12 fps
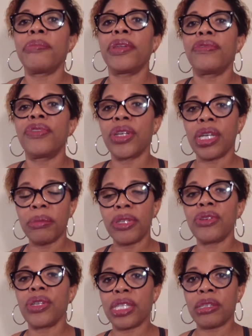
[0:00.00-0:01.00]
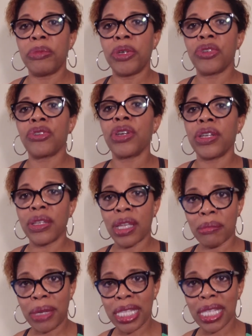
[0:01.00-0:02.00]
But if you're coming to an experienced trainer
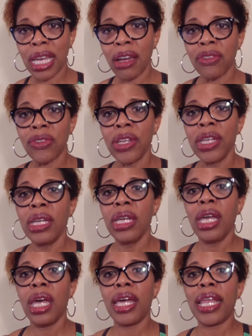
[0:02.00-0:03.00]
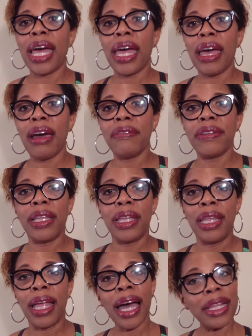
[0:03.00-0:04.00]
like myself, and I have
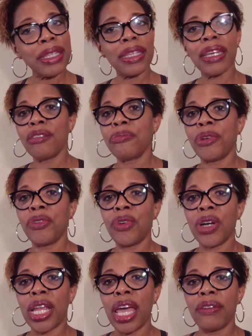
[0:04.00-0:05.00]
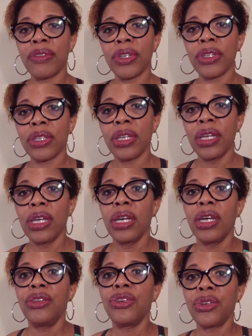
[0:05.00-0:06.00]
lots of before and afters,
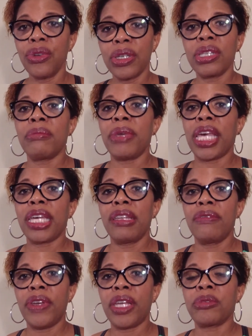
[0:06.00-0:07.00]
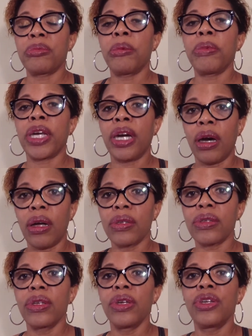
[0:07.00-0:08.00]
you're going to make an investment
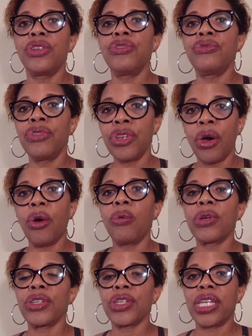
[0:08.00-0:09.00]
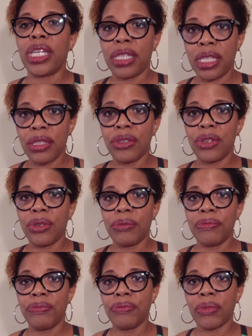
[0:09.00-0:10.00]
because you know what you're getting into.
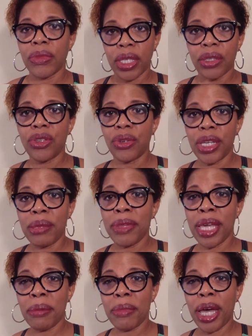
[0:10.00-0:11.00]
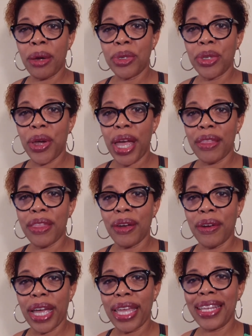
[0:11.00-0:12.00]
So keep that in mind when you're out there,
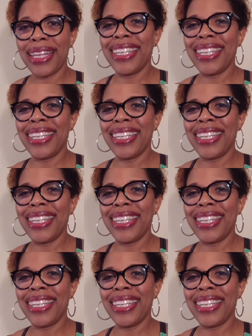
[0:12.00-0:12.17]
right?